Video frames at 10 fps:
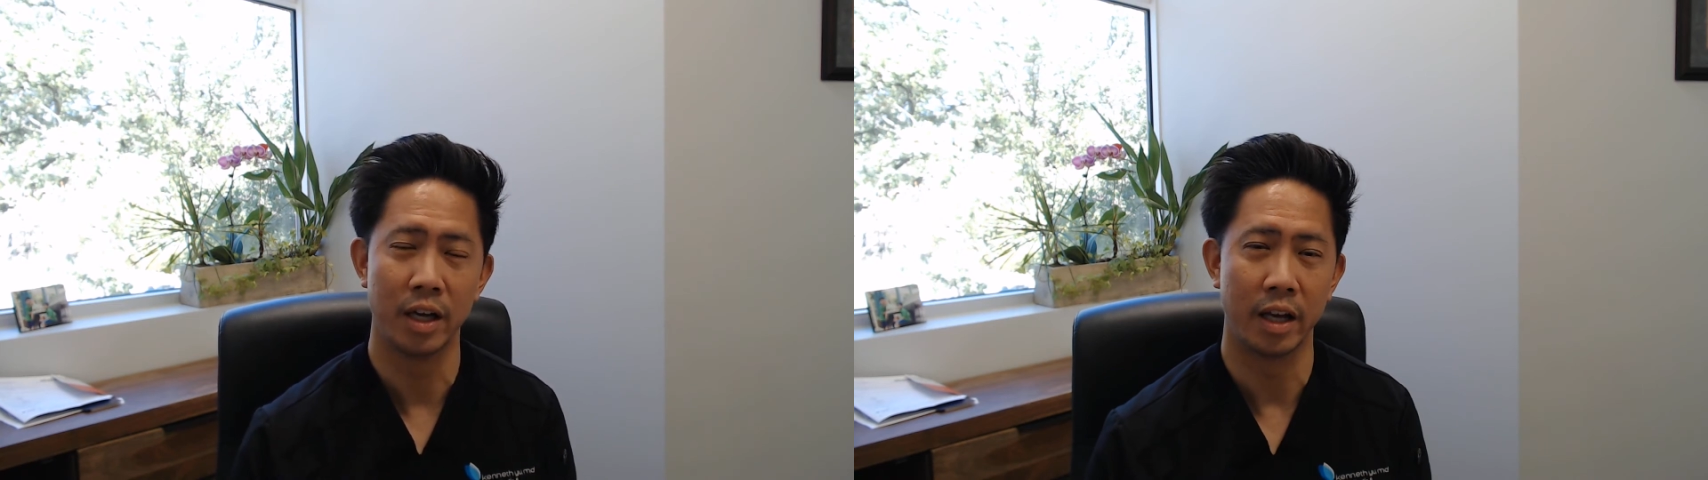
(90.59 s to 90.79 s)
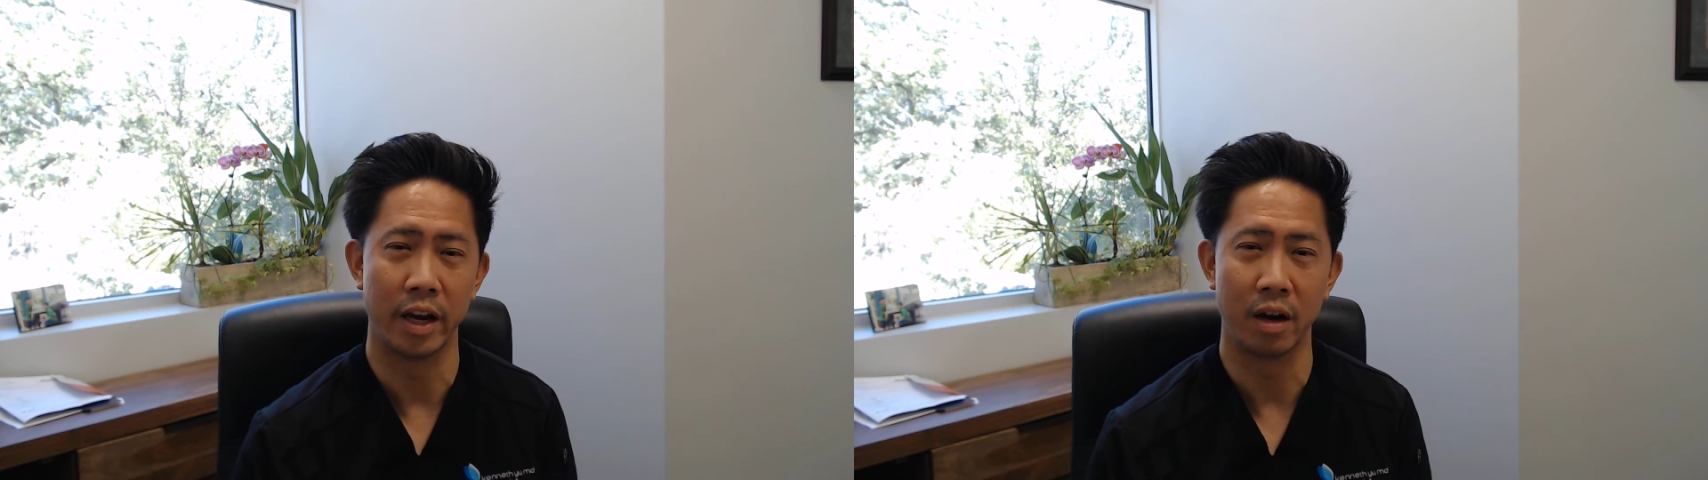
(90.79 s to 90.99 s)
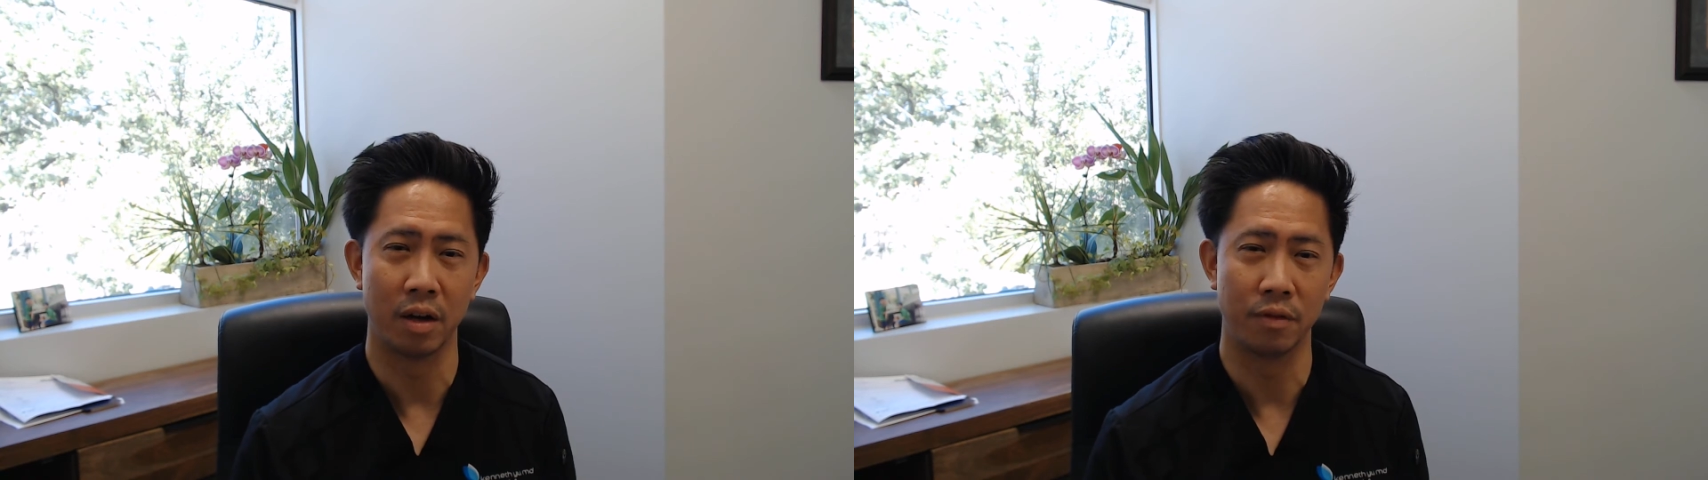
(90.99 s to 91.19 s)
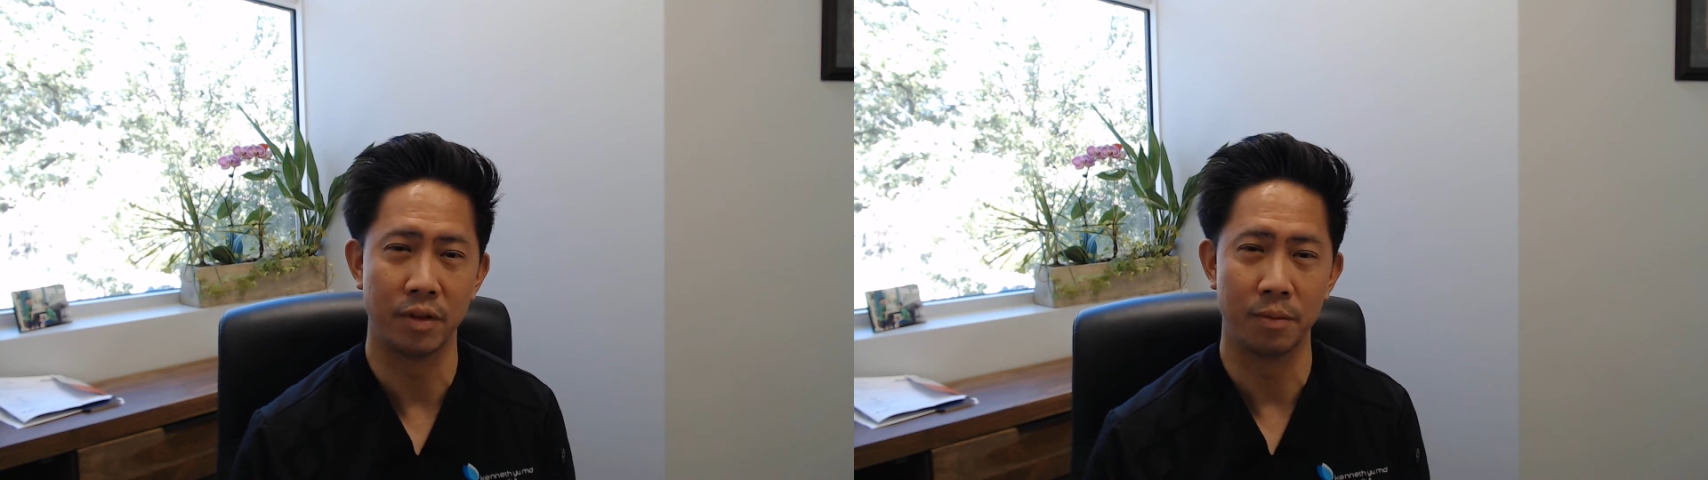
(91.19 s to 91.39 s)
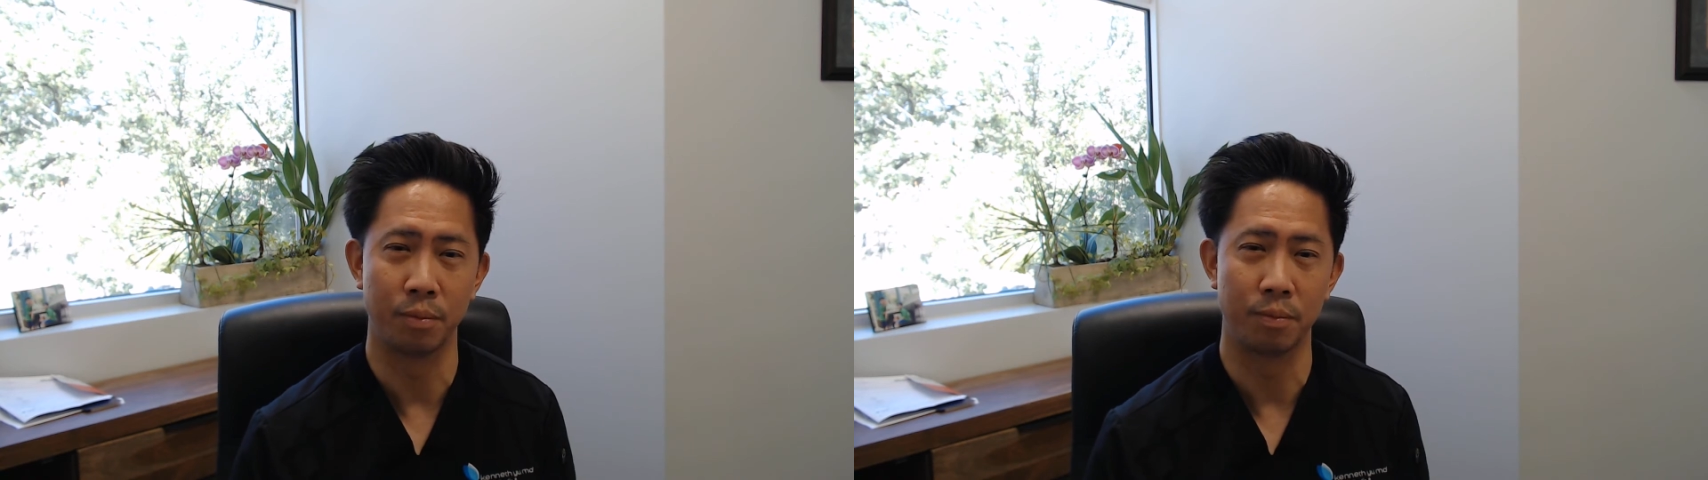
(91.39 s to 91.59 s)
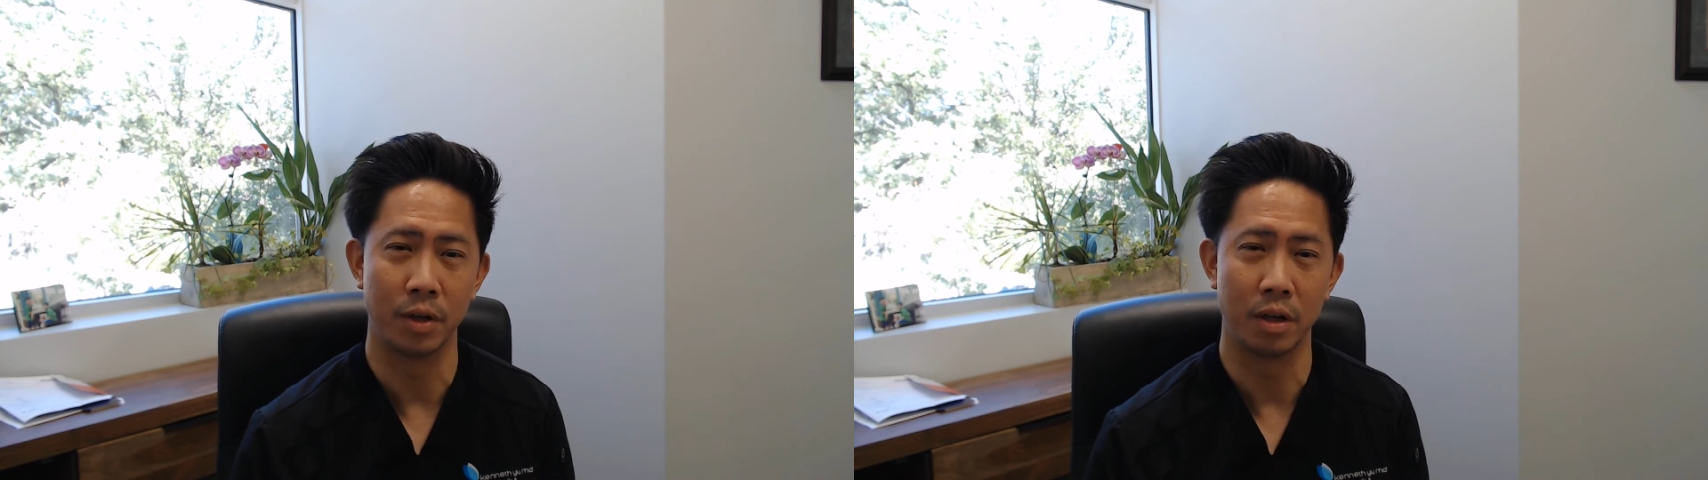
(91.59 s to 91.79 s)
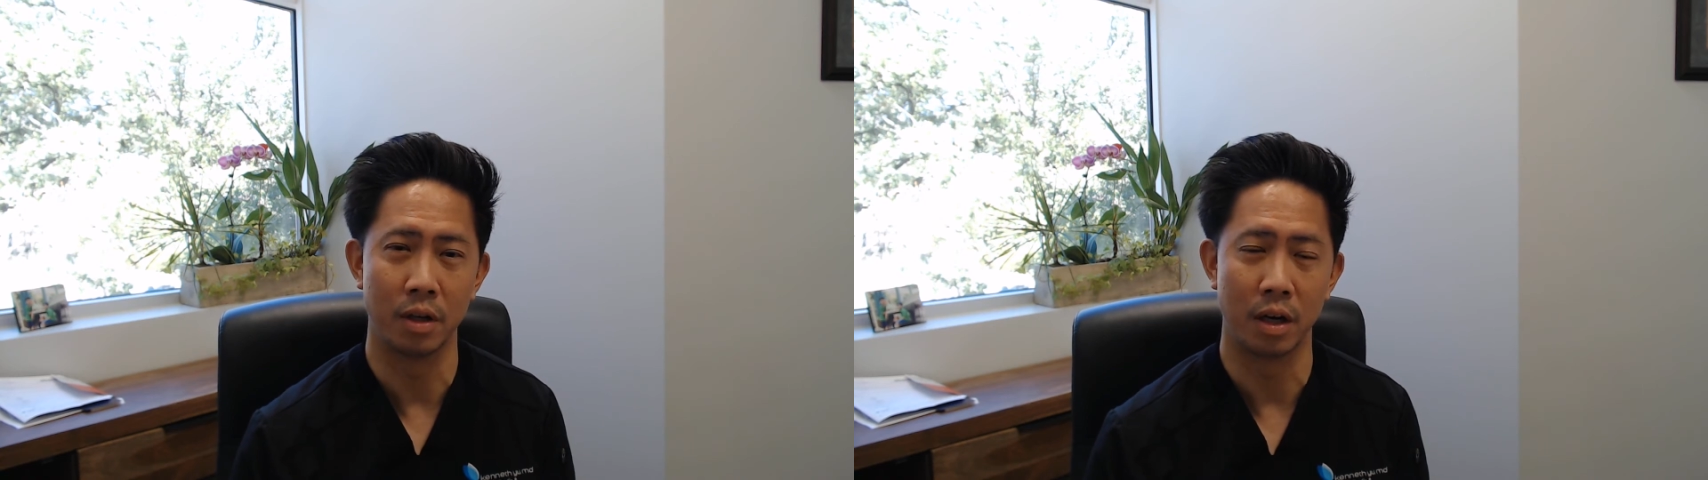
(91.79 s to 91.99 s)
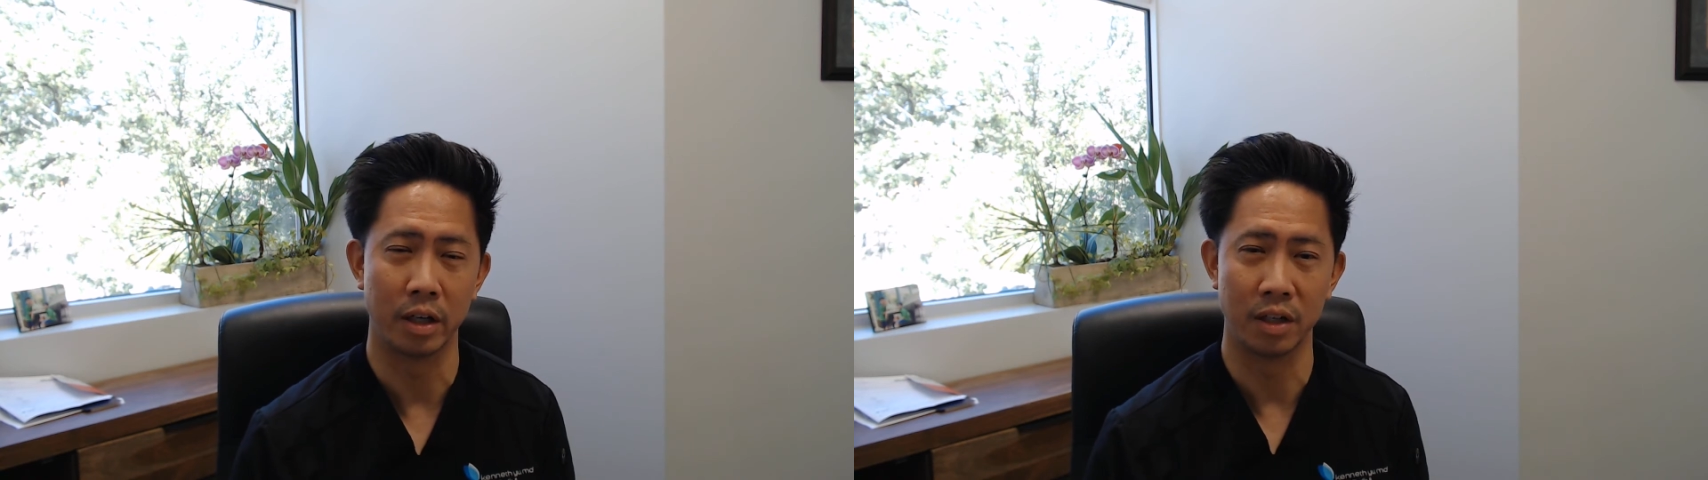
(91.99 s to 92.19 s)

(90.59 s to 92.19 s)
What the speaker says: an area of